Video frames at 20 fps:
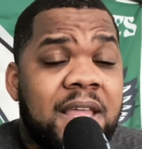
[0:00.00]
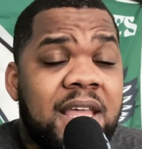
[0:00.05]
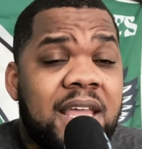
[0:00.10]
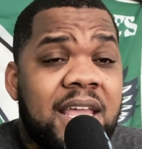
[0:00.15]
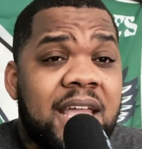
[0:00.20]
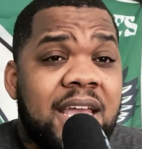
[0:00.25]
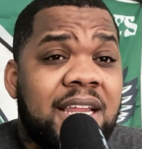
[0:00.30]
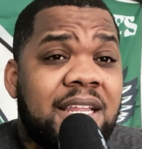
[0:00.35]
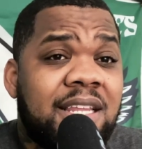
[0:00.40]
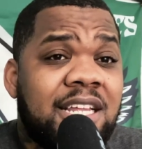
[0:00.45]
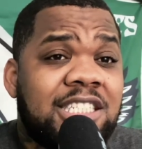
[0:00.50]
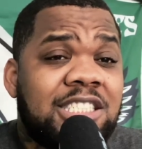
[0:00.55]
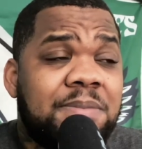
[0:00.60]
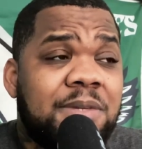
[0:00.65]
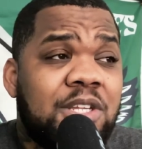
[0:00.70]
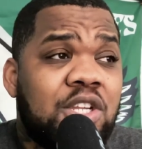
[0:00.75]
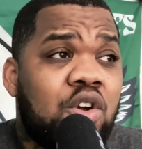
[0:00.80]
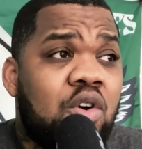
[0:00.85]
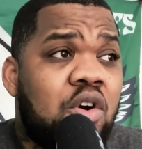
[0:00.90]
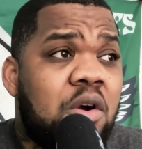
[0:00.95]
and it lets
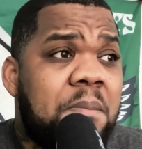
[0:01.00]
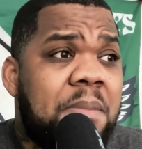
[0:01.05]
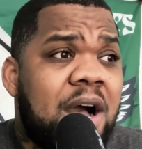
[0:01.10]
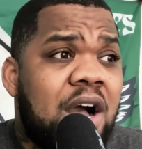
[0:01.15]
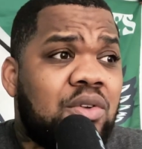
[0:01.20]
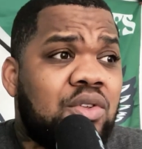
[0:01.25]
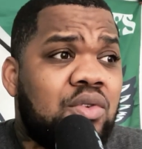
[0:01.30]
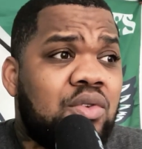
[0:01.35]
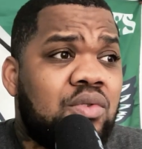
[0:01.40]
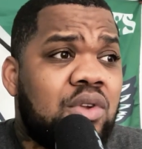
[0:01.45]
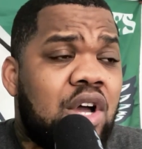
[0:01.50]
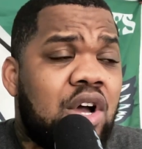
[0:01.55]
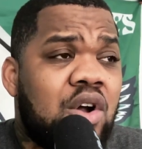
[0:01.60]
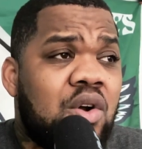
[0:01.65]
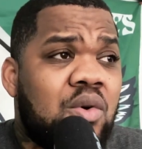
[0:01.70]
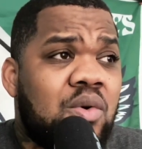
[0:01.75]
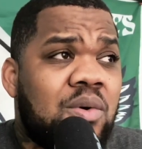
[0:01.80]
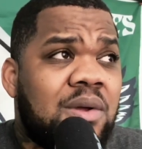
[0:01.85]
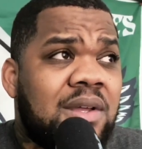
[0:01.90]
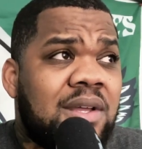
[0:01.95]
me know about, you
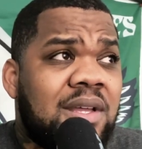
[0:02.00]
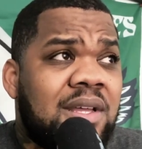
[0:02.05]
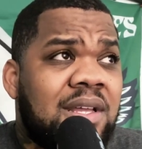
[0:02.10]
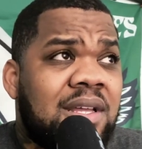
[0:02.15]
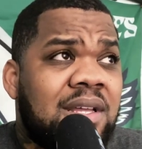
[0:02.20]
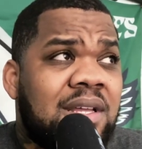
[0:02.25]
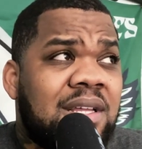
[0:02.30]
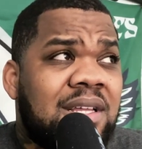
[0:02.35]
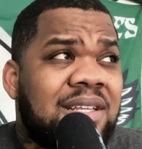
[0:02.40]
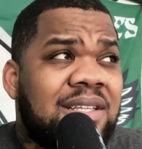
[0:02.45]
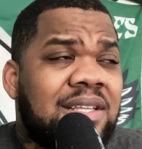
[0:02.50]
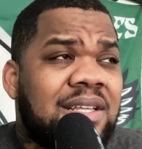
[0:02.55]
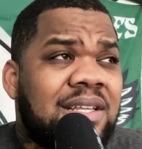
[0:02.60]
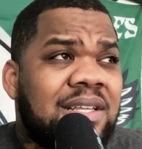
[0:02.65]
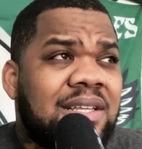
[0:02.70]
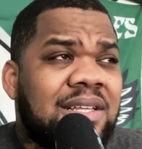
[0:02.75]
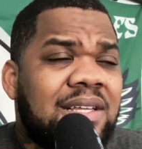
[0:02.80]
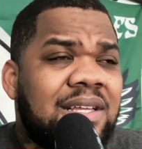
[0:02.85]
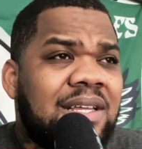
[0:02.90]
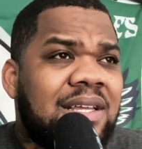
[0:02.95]
know,
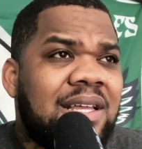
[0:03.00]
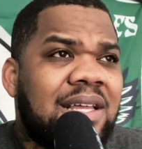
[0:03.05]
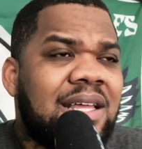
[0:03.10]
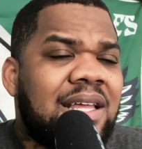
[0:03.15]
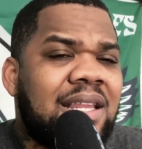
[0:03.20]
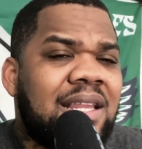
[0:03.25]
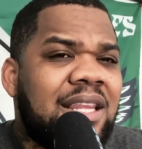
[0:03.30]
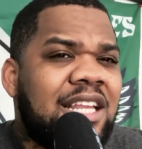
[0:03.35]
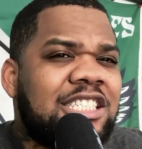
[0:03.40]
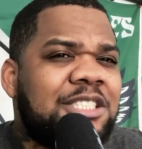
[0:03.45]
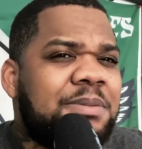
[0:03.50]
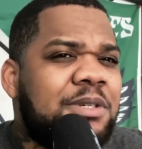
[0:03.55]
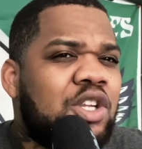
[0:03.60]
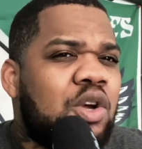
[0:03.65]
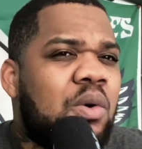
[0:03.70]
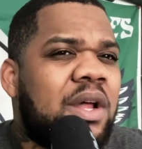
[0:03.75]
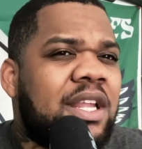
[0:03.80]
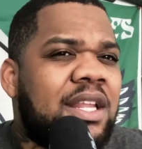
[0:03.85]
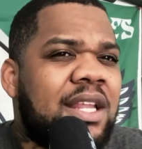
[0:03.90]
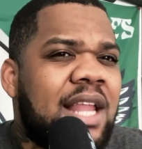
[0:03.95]
it lets me
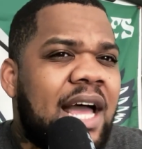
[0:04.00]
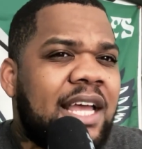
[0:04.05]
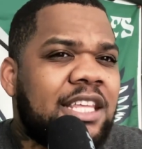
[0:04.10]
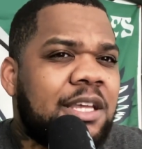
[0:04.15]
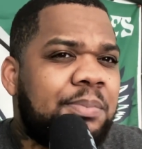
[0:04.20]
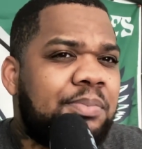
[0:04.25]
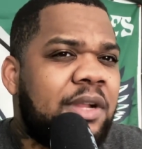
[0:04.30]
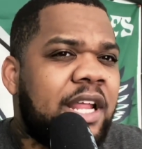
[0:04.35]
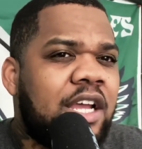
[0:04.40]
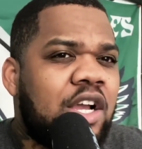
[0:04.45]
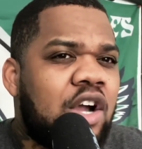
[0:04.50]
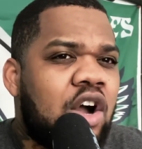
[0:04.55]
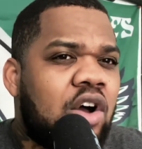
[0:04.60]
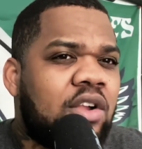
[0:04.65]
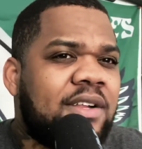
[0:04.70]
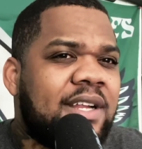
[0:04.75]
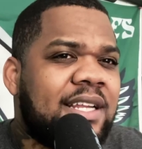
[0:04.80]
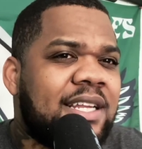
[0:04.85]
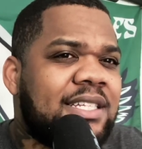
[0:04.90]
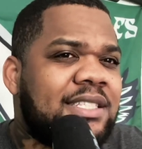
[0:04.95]
know a lot. Your play
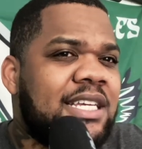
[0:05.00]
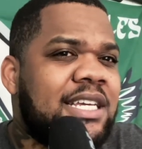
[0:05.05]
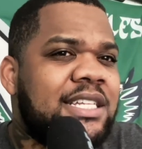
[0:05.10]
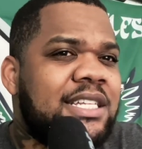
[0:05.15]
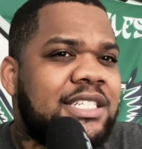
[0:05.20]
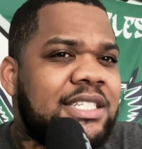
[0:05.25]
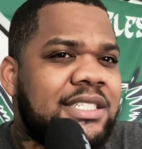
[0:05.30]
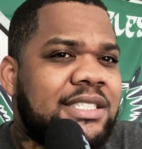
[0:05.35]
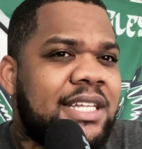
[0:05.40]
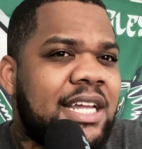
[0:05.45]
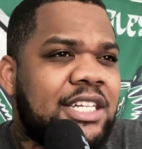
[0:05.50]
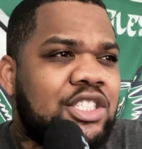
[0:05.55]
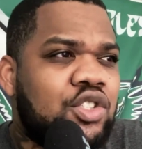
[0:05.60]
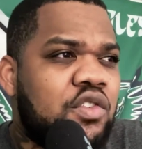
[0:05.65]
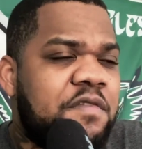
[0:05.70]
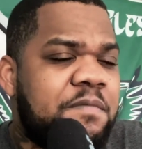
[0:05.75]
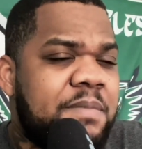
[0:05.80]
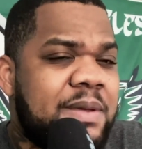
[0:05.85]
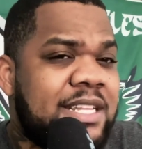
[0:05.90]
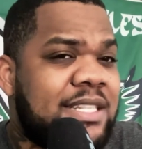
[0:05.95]
calling and the teachers that
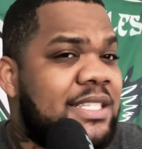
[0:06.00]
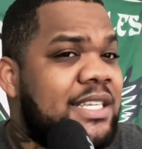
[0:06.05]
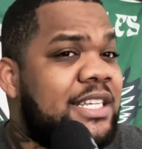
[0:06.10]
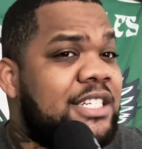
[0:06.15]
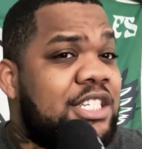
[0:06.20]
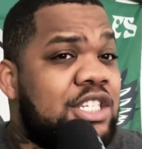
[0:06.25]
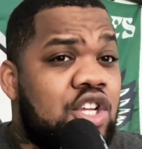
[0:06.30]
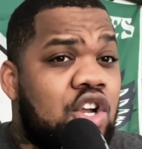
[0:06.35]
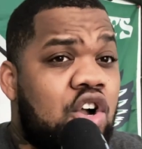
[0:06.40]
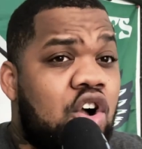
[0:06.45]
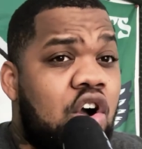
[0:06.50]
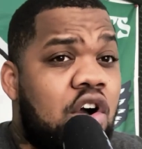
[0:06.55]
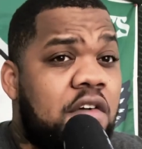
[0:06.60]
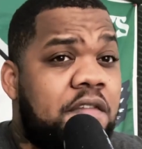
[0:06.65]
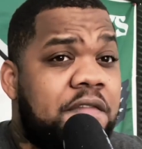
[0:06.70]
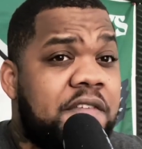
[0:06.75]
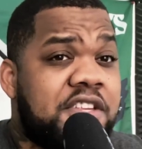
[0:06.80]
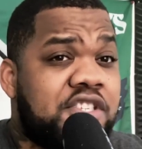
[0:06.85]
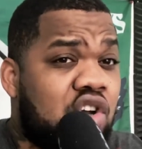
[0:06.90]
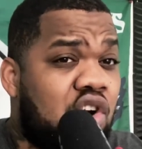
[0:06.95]
you've been teaching your
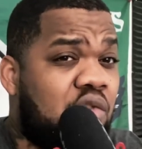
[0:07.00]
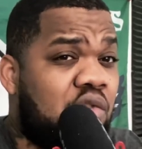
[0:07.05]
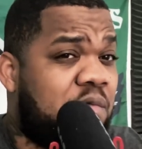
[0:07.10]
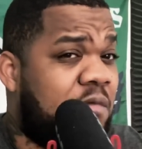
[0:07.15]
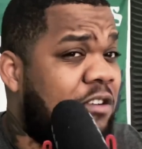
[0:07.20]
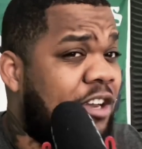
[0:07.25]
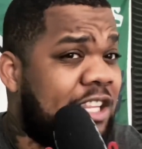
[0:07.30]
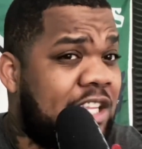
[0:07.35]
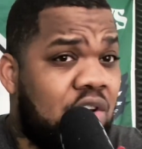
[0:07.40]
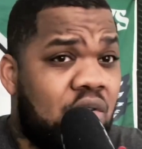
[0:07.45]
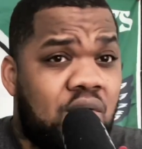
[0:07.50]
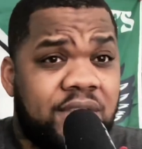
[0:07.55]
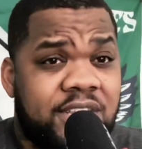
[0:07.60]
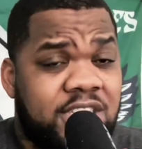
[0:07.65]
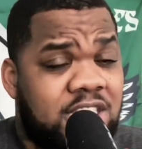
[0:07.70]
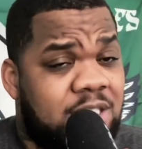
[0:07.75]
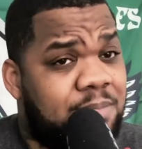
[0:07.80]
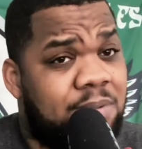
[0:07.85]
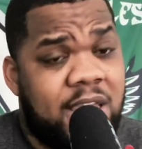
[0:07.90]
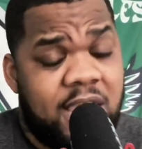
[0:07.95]
offense are really on
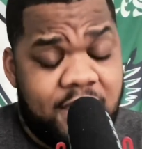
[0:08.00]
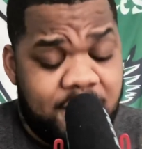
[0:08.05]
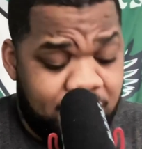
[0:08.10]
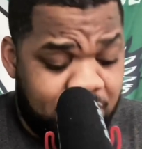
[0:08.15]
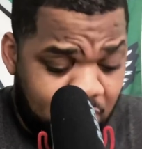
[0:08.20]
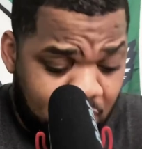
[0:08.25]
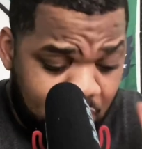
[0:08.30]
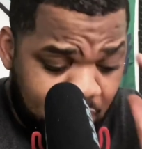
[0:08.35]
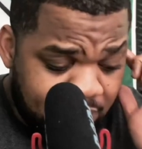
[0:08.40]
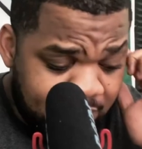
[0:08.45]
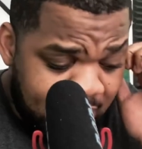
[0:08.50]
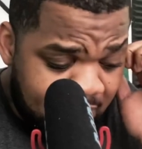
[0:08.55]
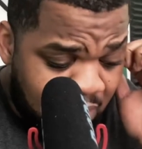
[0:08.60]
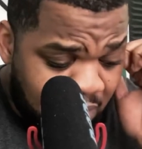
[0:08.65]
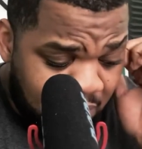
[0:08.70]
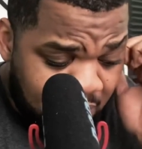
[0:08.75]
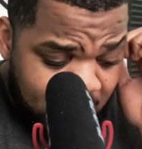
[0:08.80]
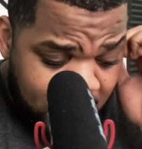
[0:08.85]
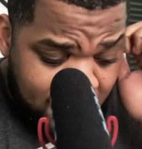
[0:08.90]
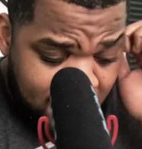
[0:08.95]
display in third down.
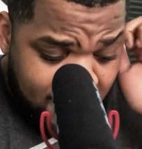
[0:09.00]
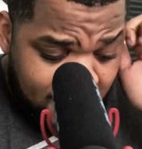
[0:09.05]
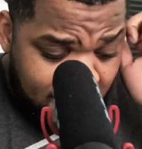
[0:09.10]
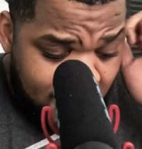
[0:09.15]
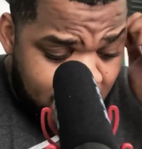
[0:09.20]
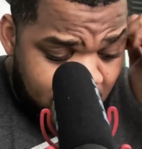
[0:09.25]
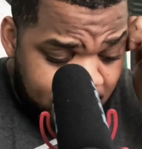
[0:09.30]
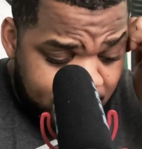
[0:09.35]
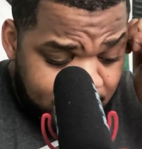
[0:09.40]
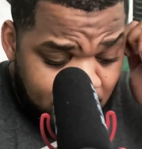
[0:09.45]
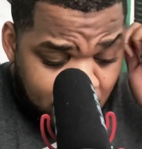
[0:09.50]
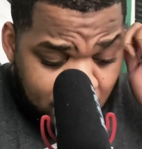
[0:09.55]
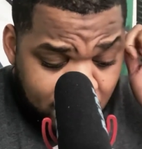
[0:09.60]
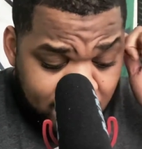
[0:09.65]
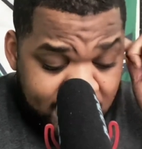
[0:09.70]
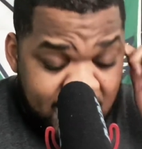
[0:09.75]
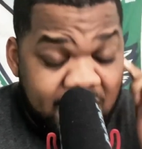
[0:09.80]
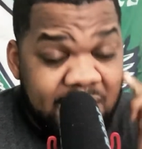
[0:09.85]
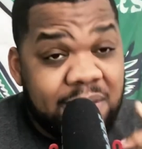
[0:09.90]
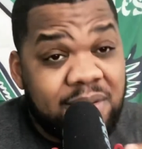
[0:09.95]
Third
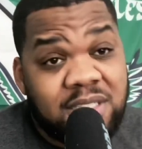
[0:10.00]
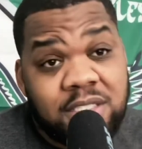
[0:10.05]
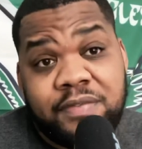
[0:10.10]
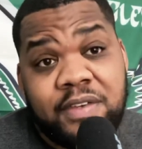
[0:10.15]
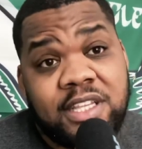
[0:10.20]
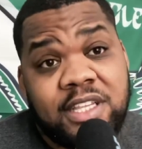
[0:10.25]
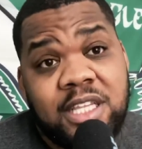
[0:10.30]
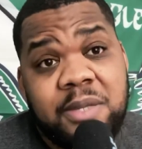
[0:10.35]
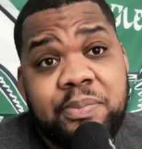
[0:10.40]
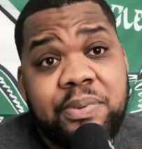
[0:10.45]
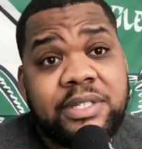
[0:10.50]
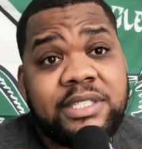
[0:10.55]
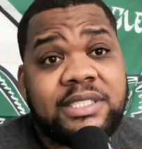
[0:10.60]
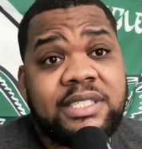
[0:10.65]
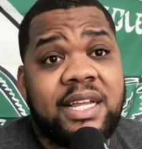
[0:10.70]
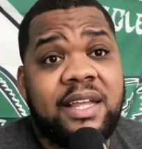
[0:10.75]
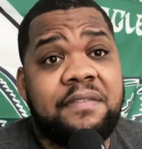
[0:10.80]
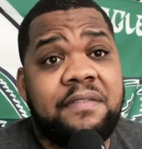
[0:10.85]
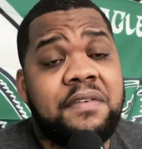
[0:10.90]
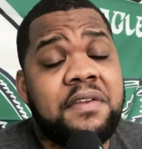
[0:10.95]
down, he was
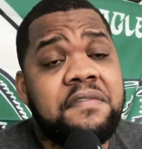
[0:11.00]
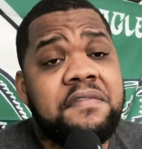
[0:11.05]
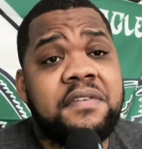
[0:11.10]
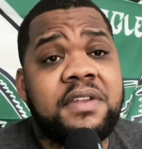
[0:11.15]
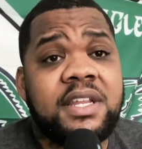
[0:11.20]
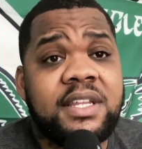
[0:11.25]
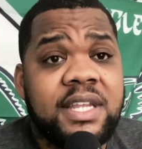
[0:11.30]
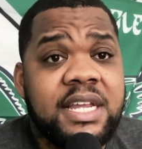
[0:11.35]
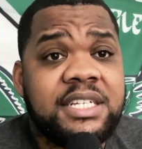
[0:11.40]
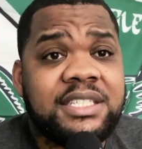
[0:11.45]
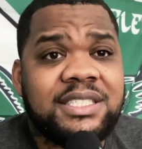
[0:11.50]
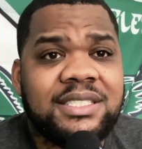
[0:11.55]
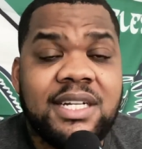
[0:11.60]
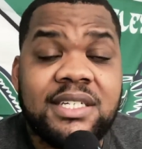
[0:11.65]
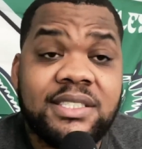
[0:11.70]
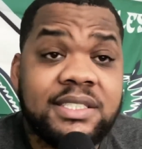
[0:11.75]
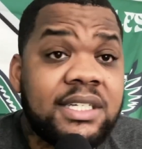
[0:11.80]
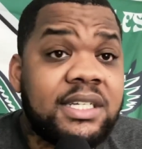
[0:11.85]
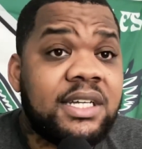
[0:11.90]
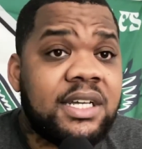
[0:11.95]
50%, 5th in the nation.
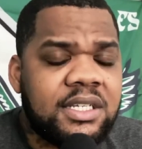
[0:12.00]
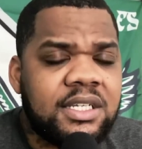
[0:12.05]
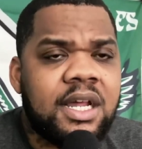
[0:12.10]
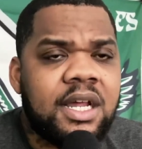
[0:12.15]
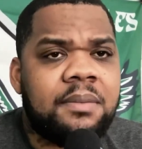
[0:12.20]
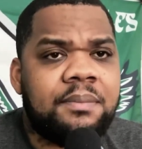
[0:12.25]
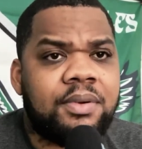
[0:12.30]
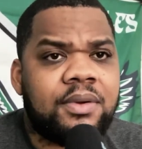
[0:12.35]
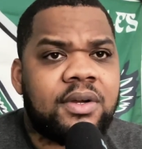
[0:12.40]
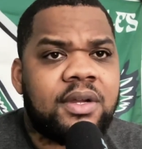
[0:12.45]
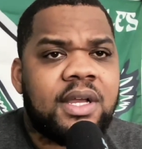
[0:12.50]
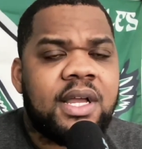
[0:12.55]
That's a good number.